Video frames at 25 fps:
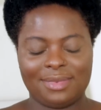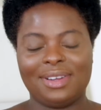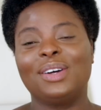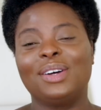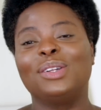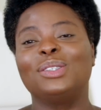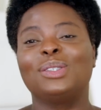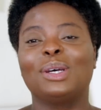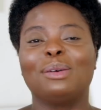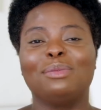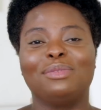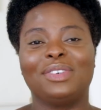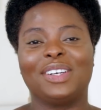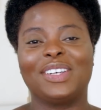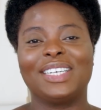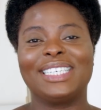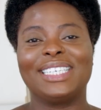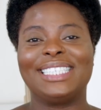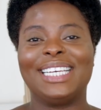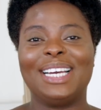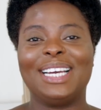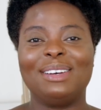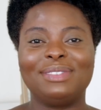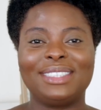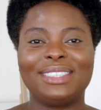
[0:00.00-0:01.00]
Although I'm very
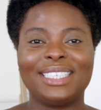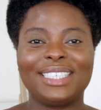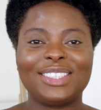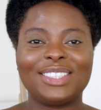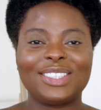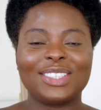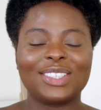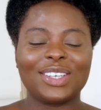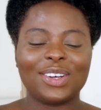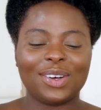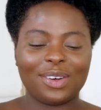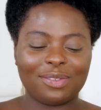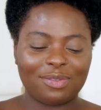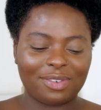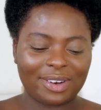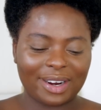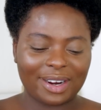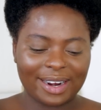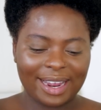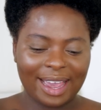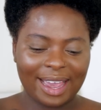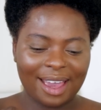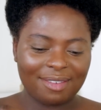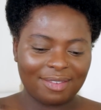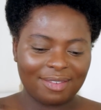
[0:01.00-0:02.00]
tempted to go up
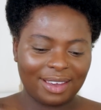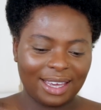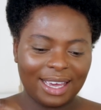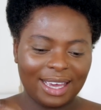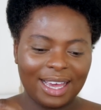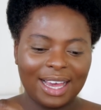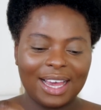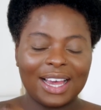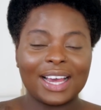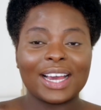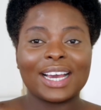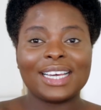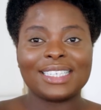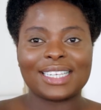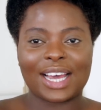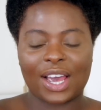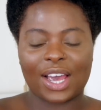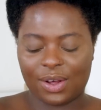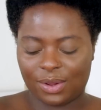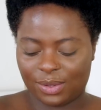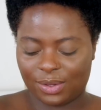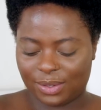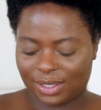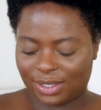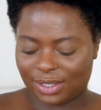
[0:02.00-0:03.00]
very heavy, because I
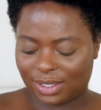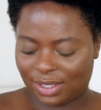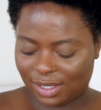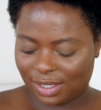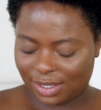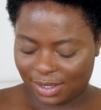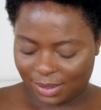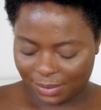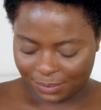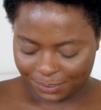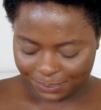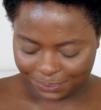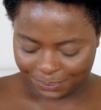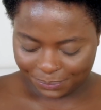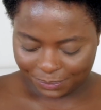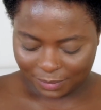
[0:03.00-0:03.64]
always do.